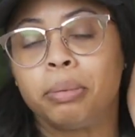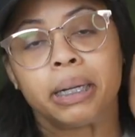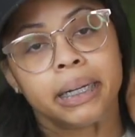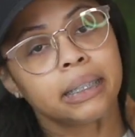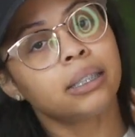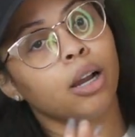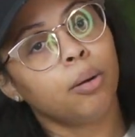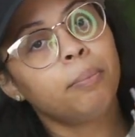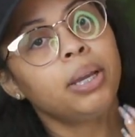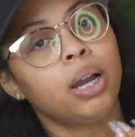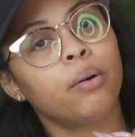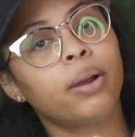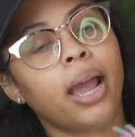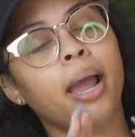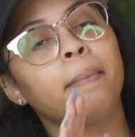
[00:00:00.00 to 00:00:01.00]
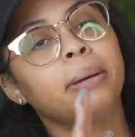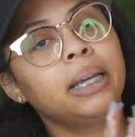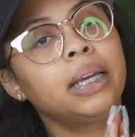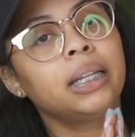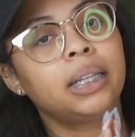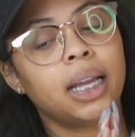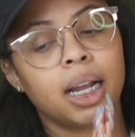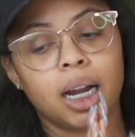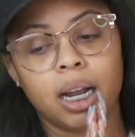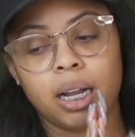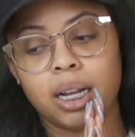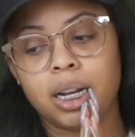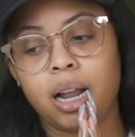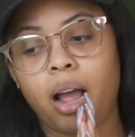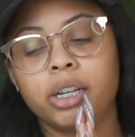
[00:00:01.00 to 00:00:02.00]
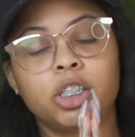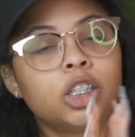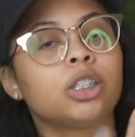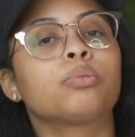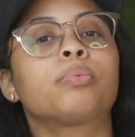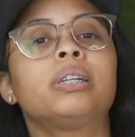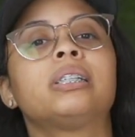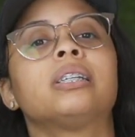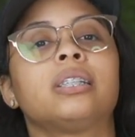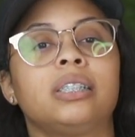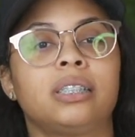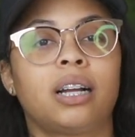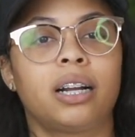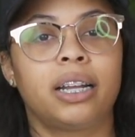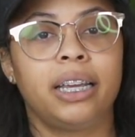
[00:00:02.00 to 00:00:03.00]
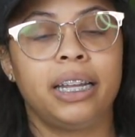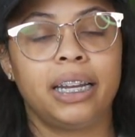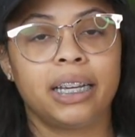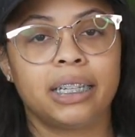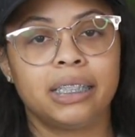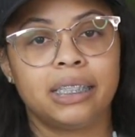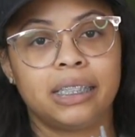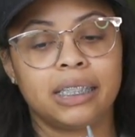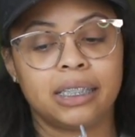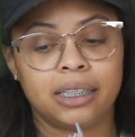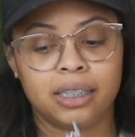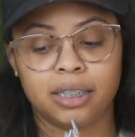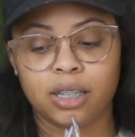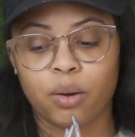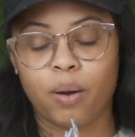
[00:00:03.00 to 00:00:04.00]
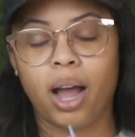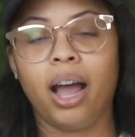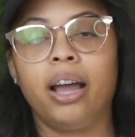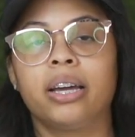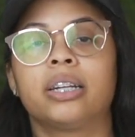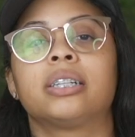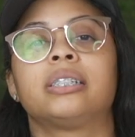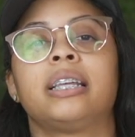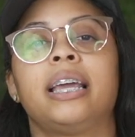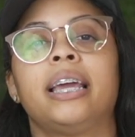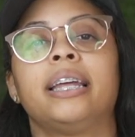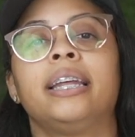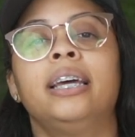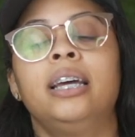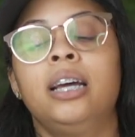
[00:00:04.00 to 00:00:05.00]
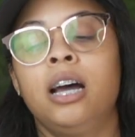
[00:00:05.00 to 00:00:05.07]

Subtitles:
but it's going to be okay. I'm going to get there. I just recently started getting consistent, so I understand.